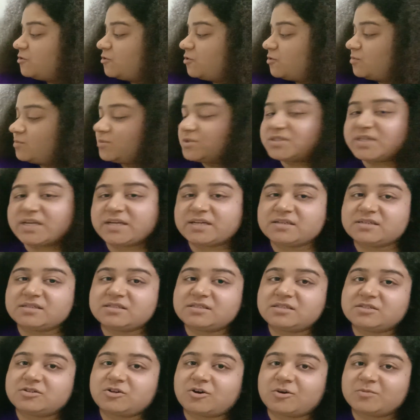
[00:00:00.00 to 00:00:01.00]

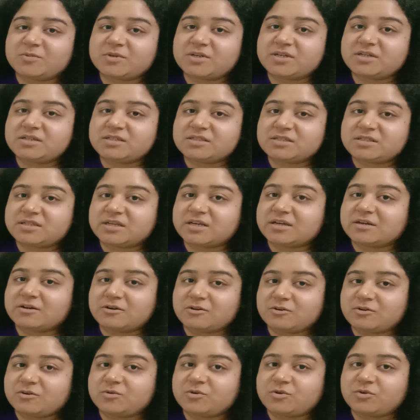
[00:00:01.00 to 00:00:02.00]
homozygous dominant is
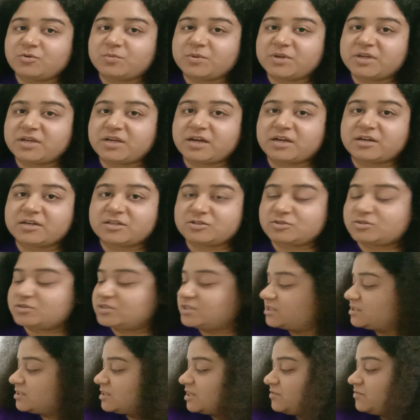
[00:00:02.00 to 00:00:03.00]
taken to be
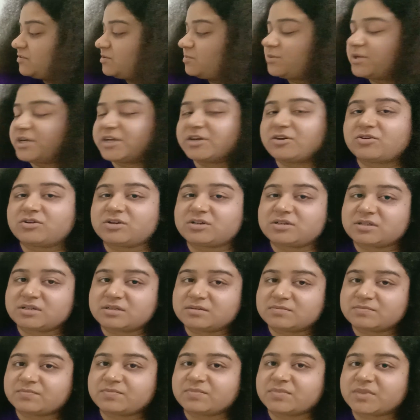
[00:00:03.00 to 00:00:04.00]
is given
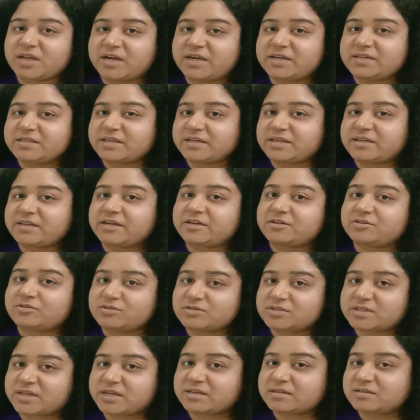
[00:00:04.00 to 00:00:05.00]
priority, and then
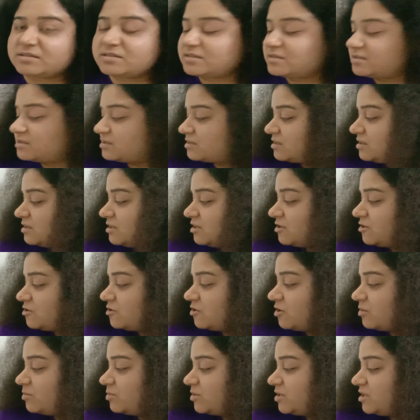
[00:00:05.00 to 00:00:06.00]
heterozygous
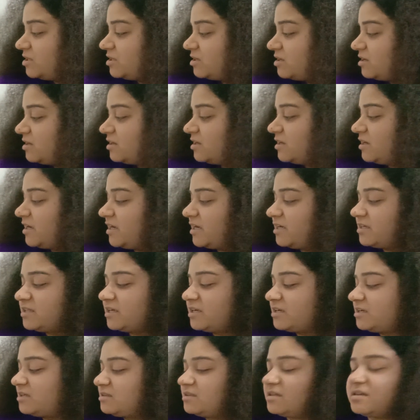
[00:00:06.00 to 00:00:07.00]
dominant, and
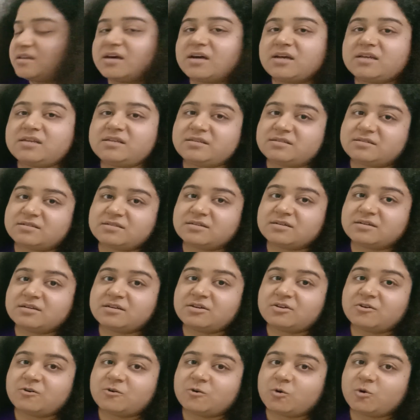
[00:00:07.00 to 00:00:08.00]
then in the last
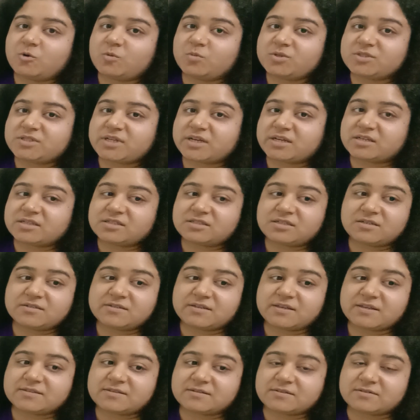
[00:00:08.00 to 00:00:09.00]
homozygous
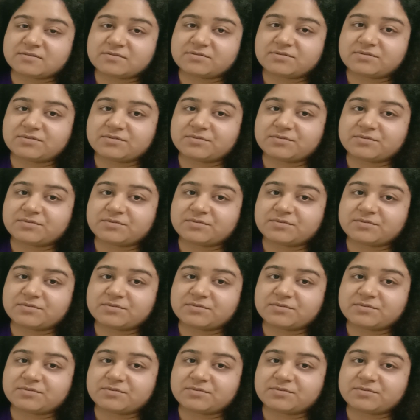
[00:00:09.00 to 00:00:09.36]
recessive.